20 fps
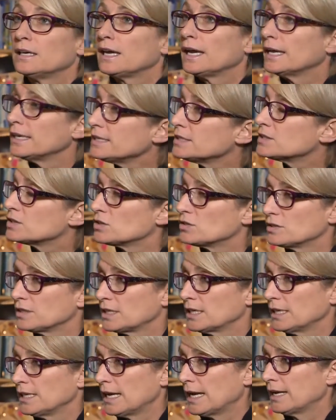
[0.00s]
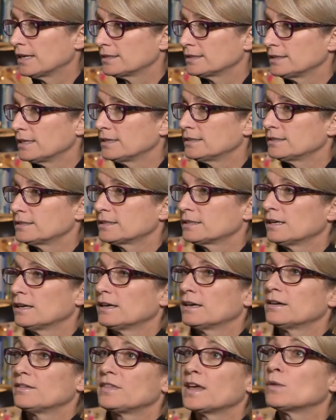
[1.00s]
any student can access
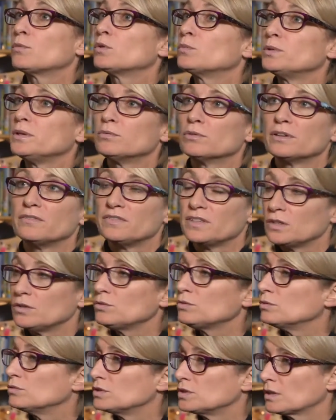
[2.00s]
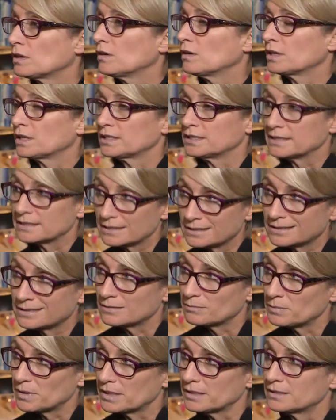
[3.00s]
that will be reviewed on a
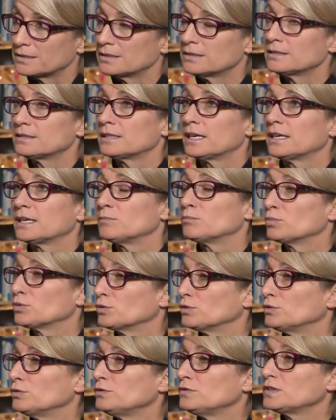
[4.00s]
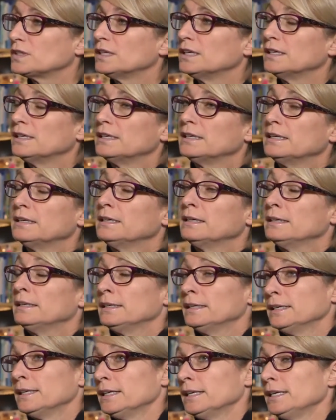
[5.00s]
consistent basis and improved.
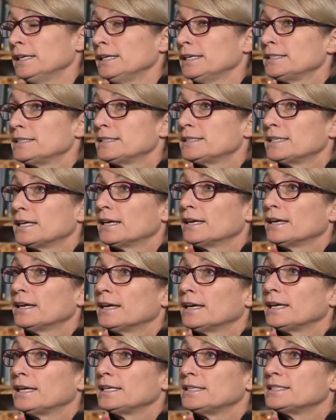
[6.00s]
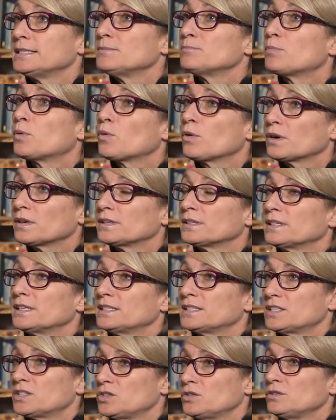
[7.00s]
It's important
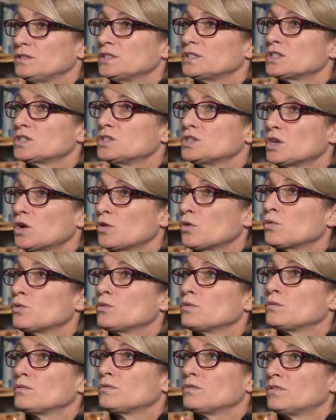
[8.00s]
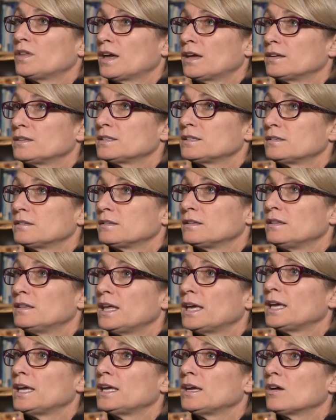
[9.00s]
that students know that
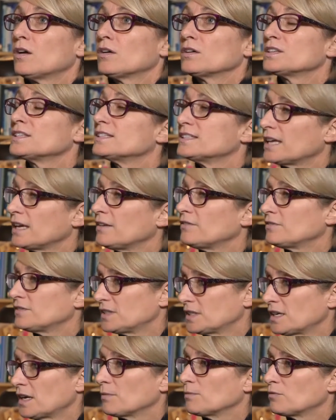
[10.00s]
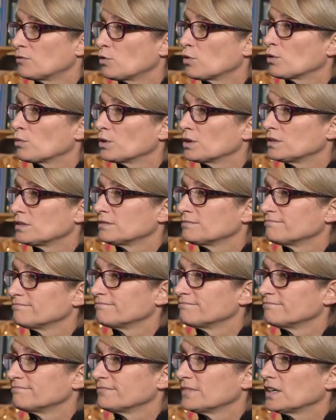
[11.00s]
they are safe to come forward,
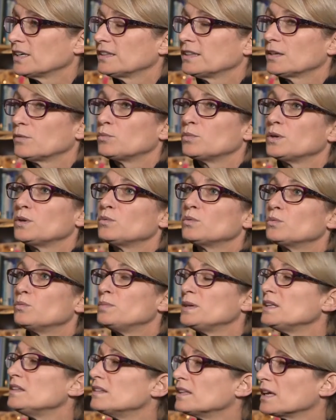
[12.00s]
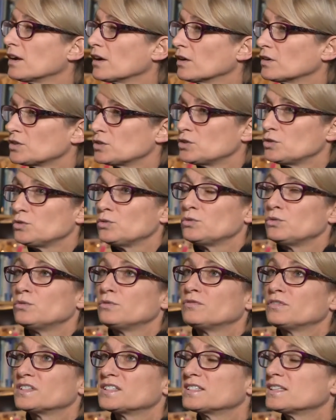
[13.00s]
right? That we will be there to
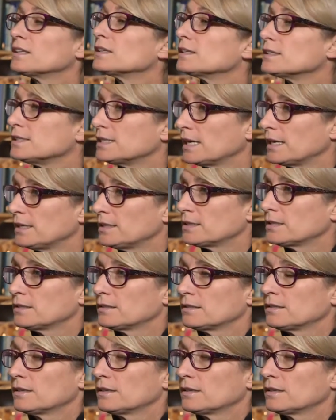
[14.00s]
facilitate